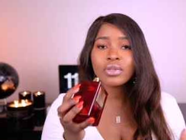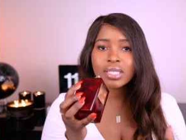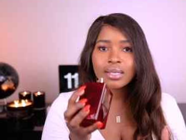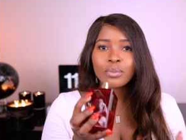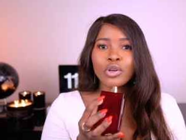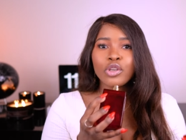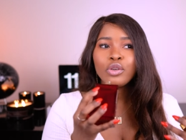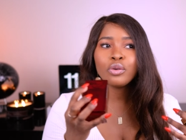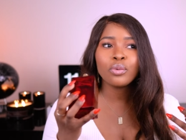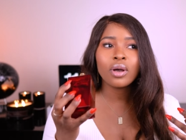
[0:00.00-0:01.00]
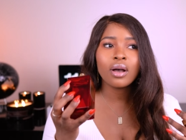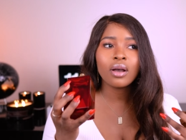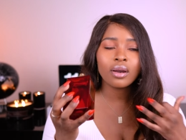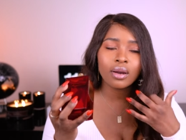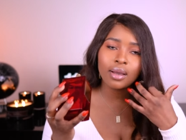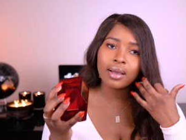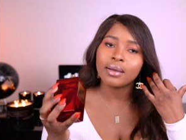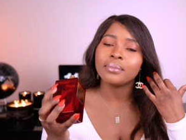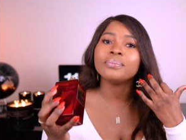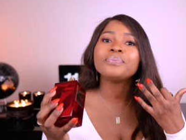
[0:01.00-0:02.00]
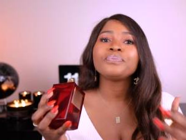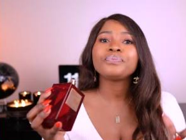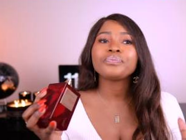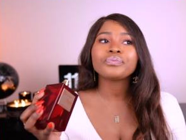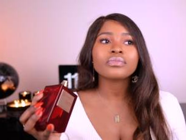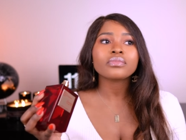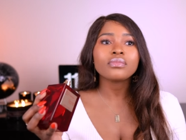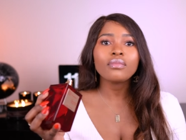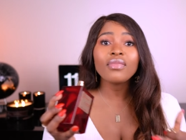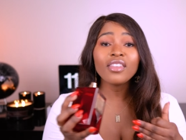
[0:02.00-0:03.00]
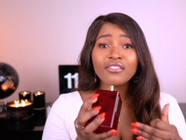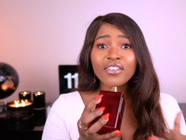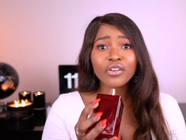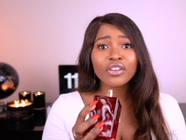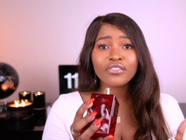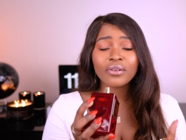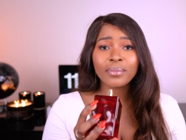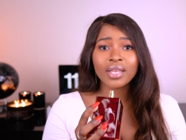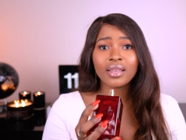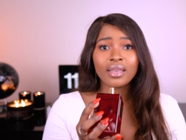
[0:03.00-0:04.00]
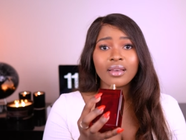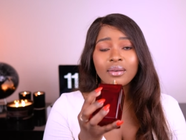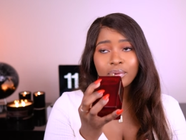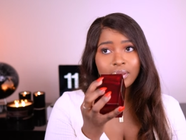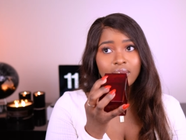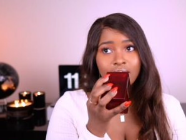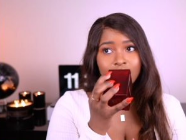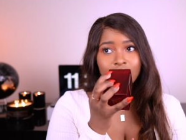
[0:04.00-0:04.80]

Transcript: with someone you are um, very familiar with,